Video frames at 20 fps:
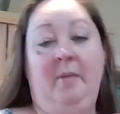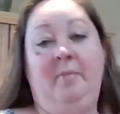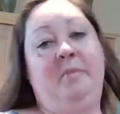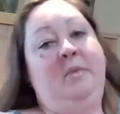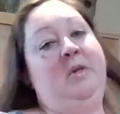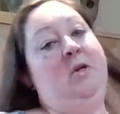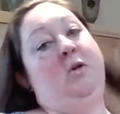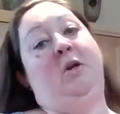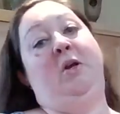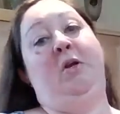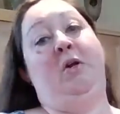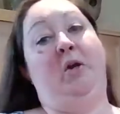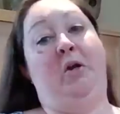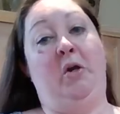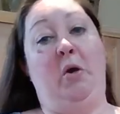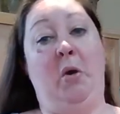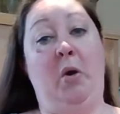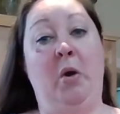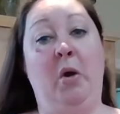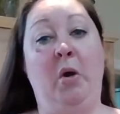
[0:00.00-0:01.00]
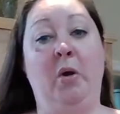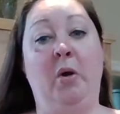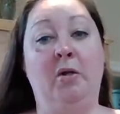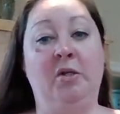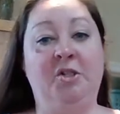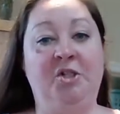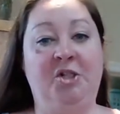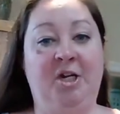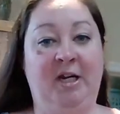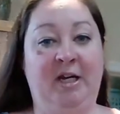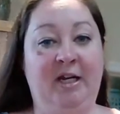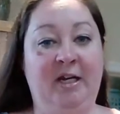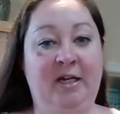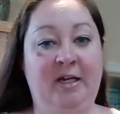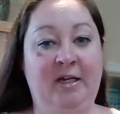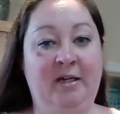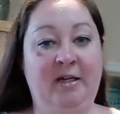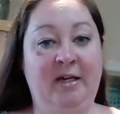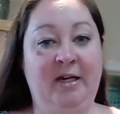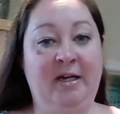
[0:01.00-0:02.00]
You can cook a whole
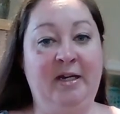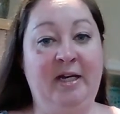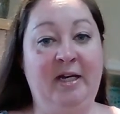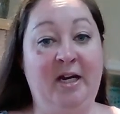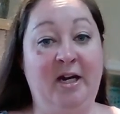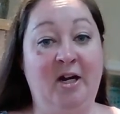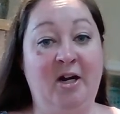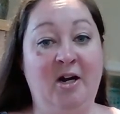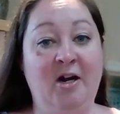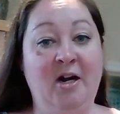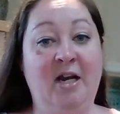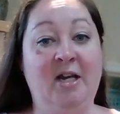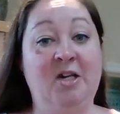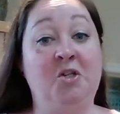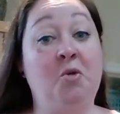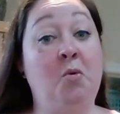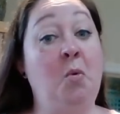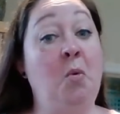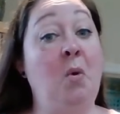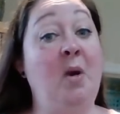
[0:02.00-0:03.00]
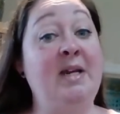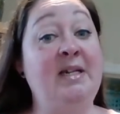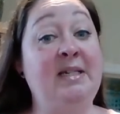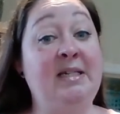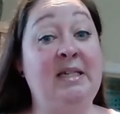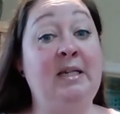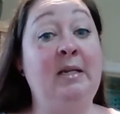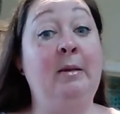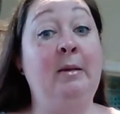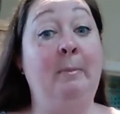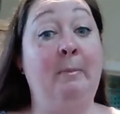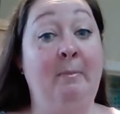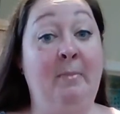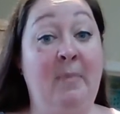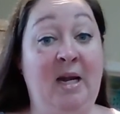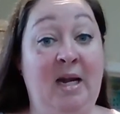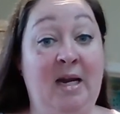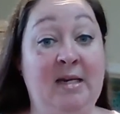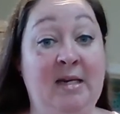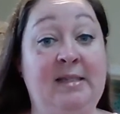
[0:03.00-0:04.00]
chicken in here in 20
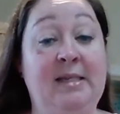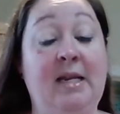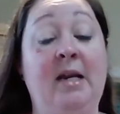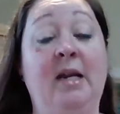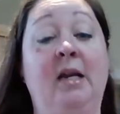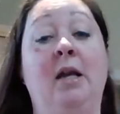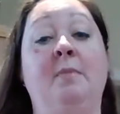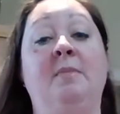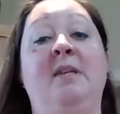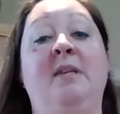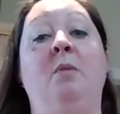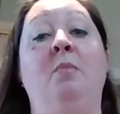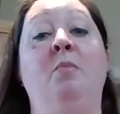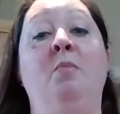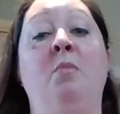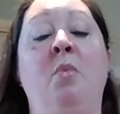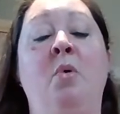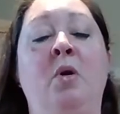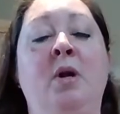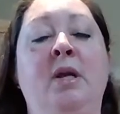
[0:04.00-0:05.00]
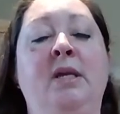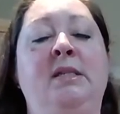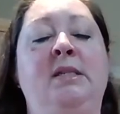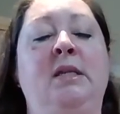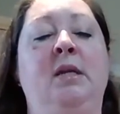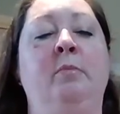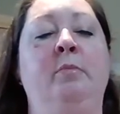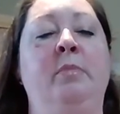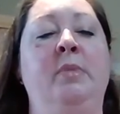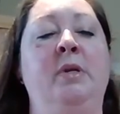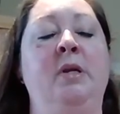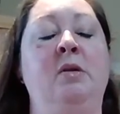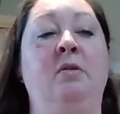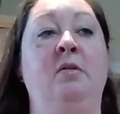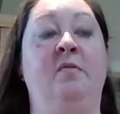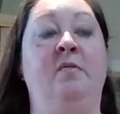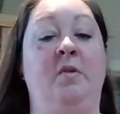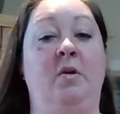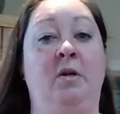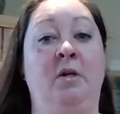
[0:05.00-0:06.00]
minutes and it comes out moist and
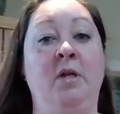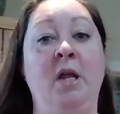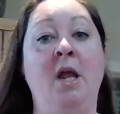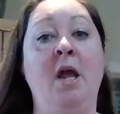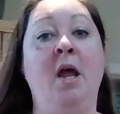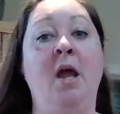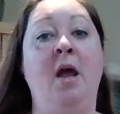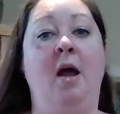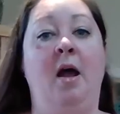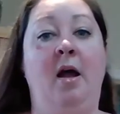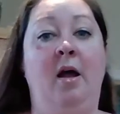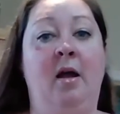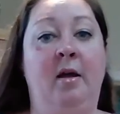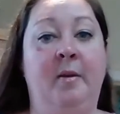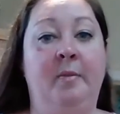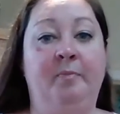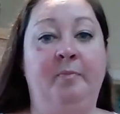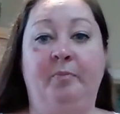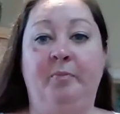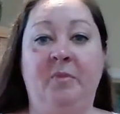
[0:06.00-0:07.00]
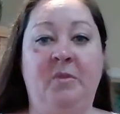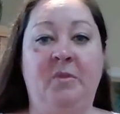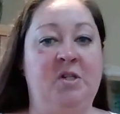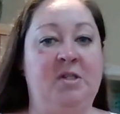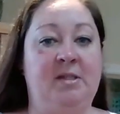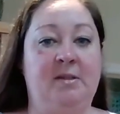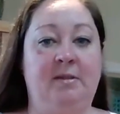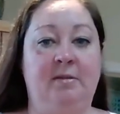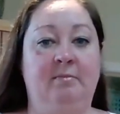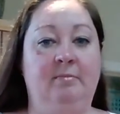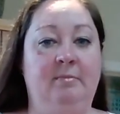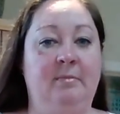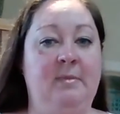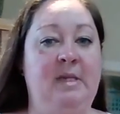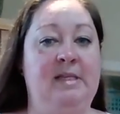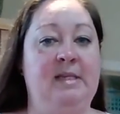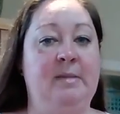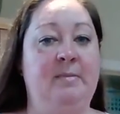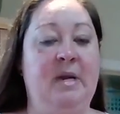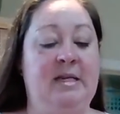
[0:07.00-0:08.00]
beautiful.
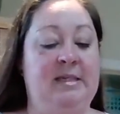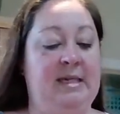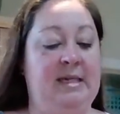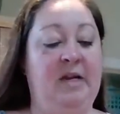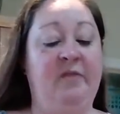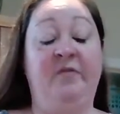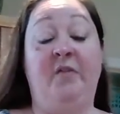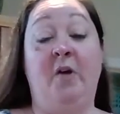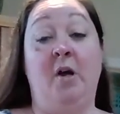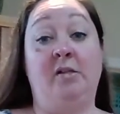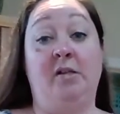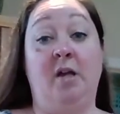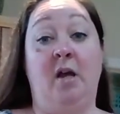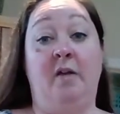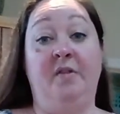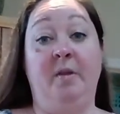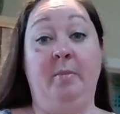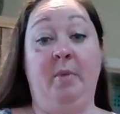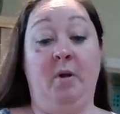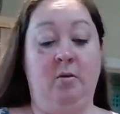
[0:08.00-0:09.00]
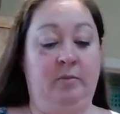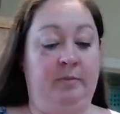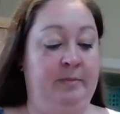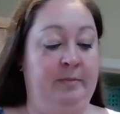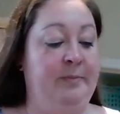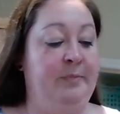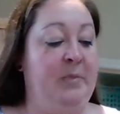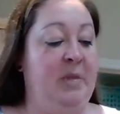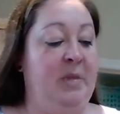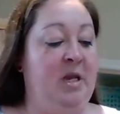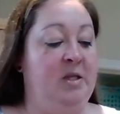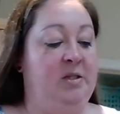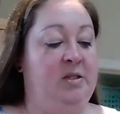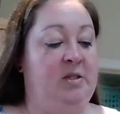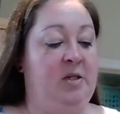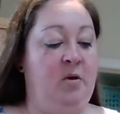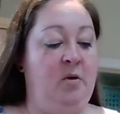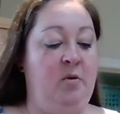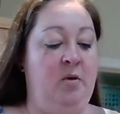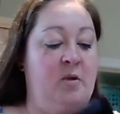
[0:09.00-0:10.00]
It's amazing. It falls off the bone.
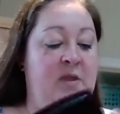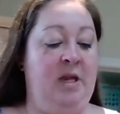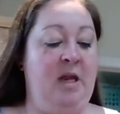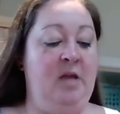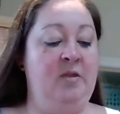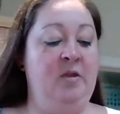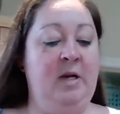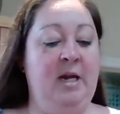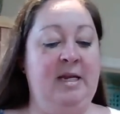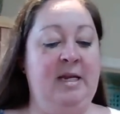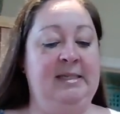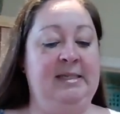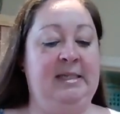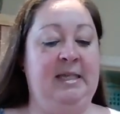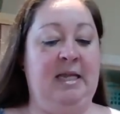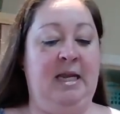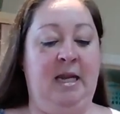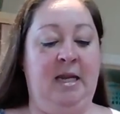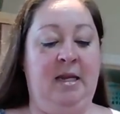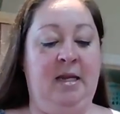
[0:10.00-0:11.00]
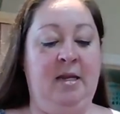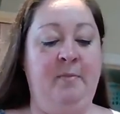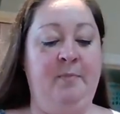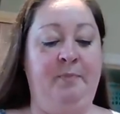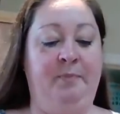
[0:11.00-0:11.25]
So the other nice thing